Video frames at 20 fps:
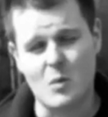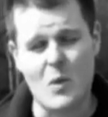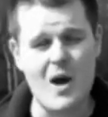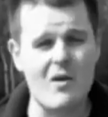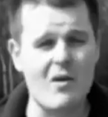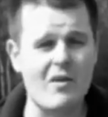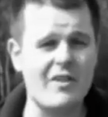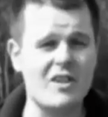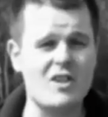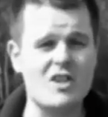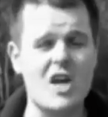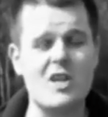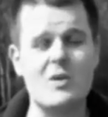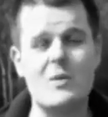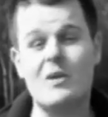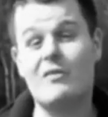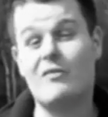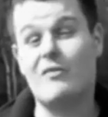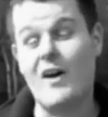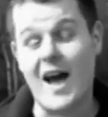But where are the
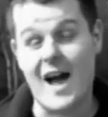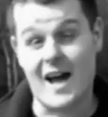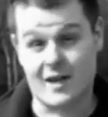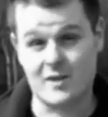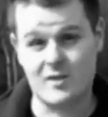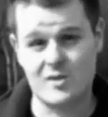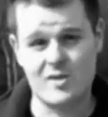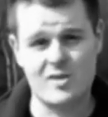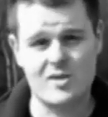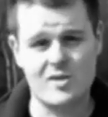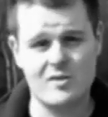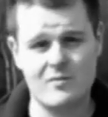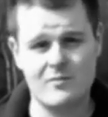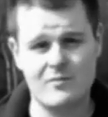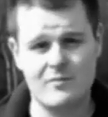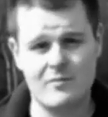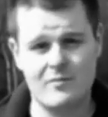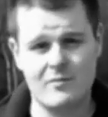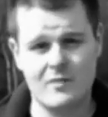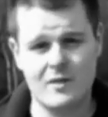genuine facts?
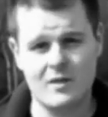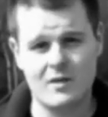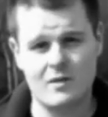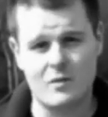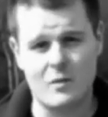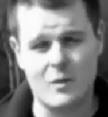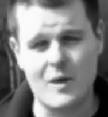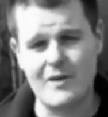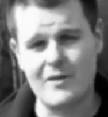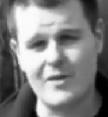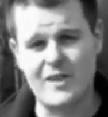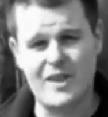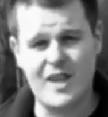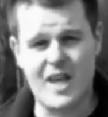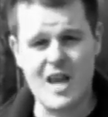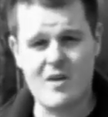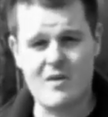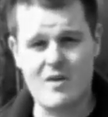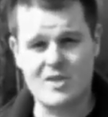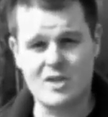When you have
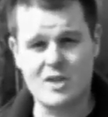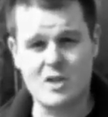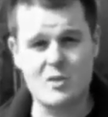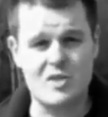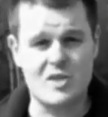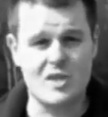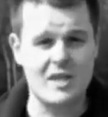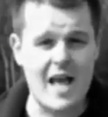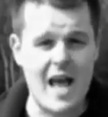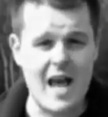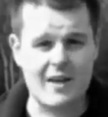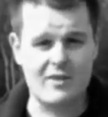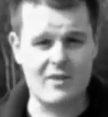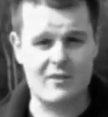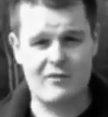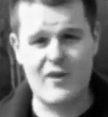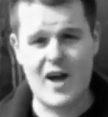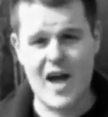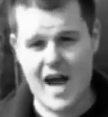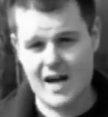theories and you
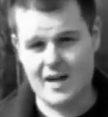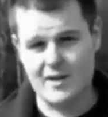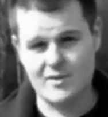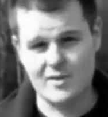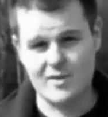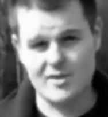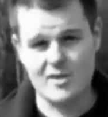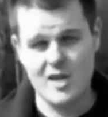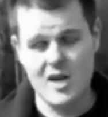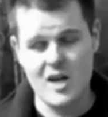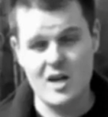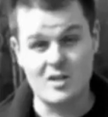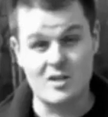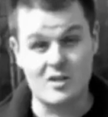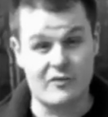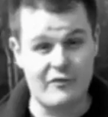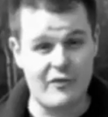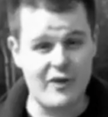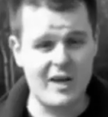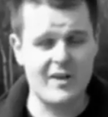select the facts
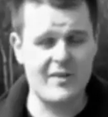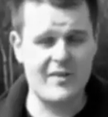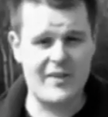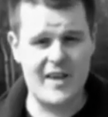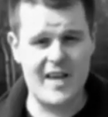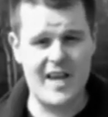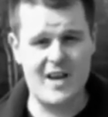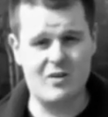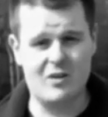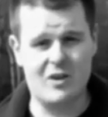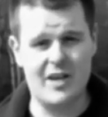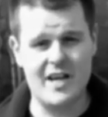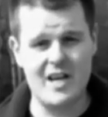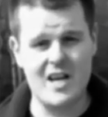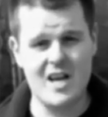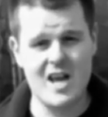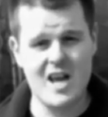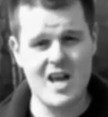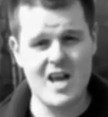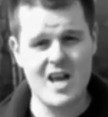to fill a
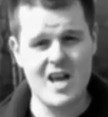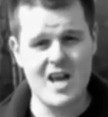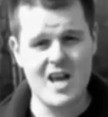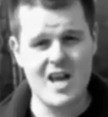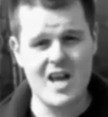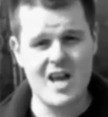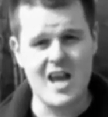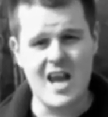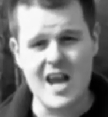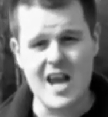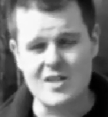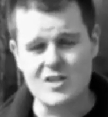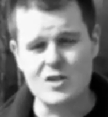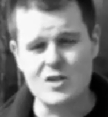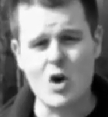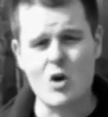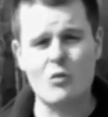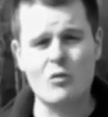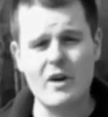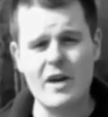theory,
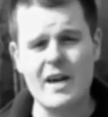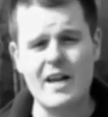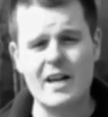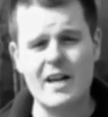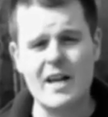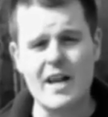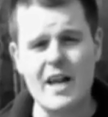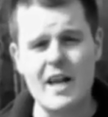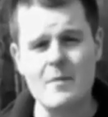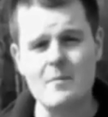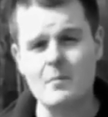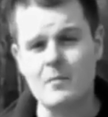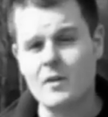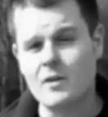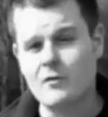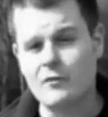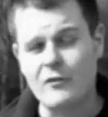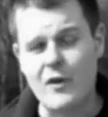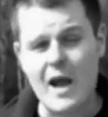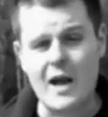it's not really
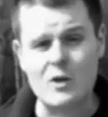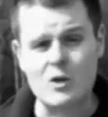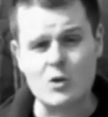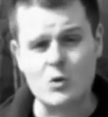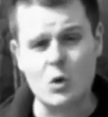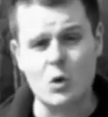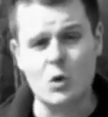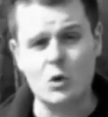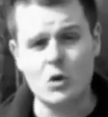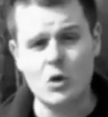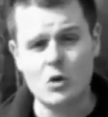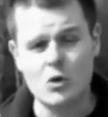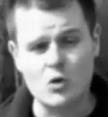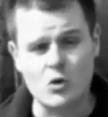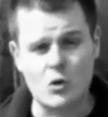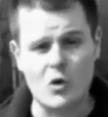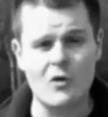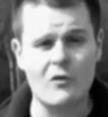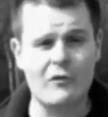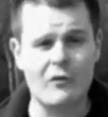factual,
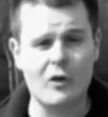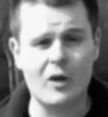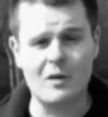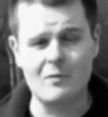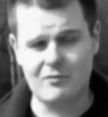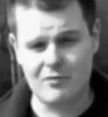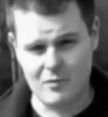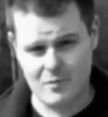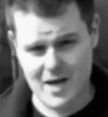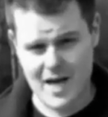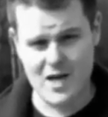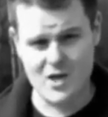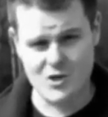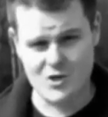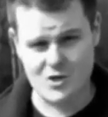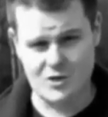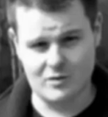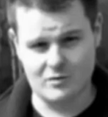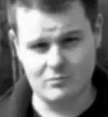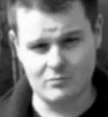truthful
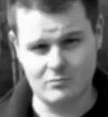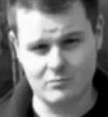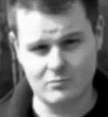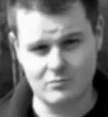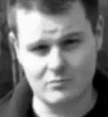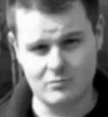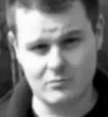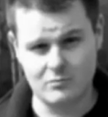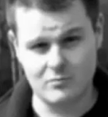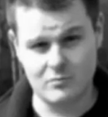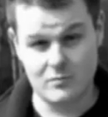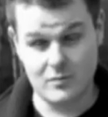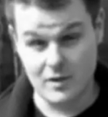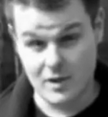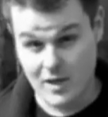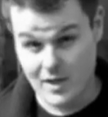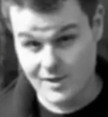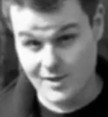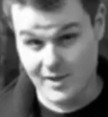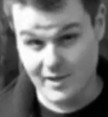information
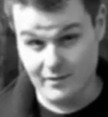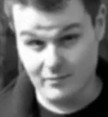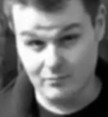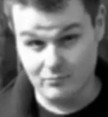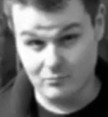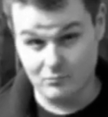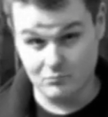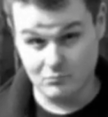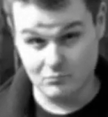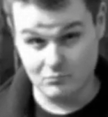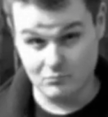is it?